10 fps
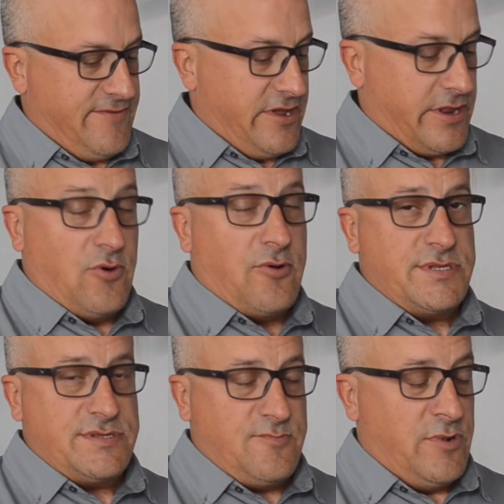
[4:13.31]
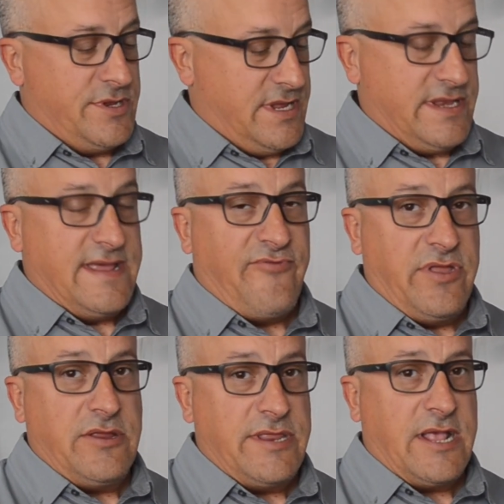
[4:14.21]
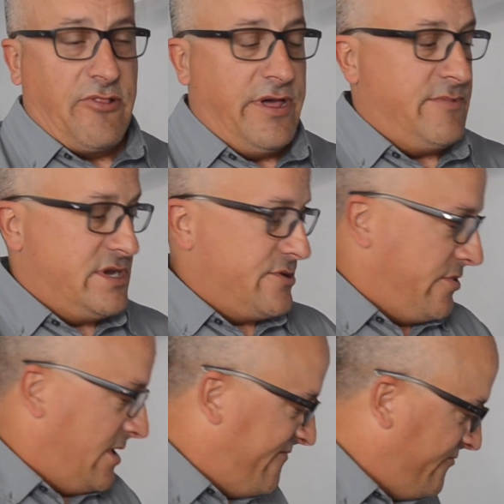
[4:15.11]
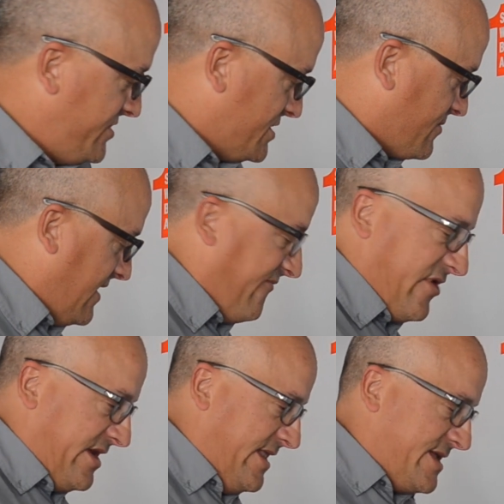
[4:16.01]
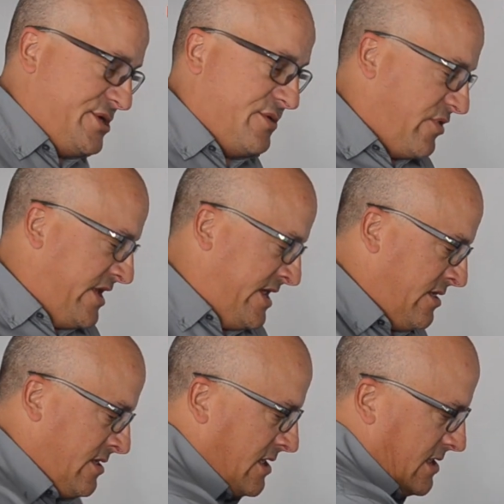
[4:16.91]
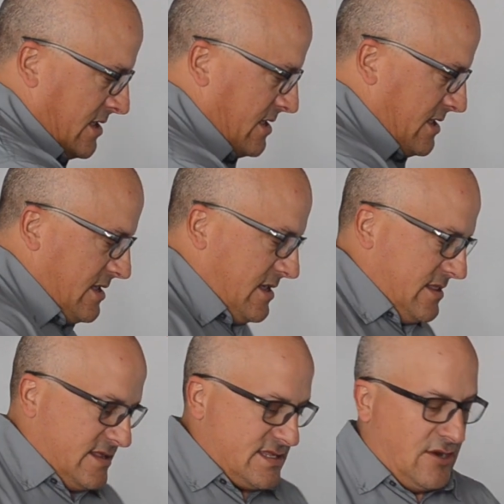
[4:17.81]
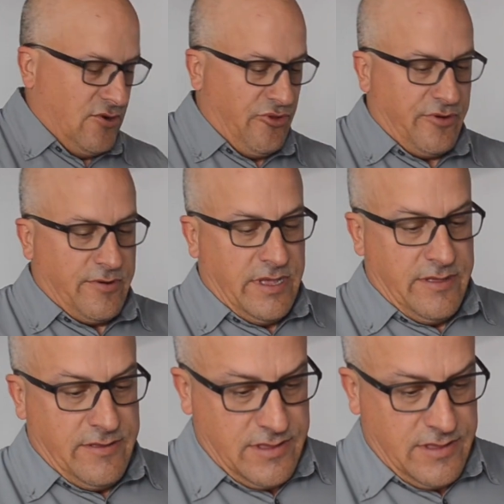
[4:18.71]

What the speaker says: Yeah, on the coarse ones, they definitely do take a lot of material off, which is great if you got nicks in your blade. This is an older, I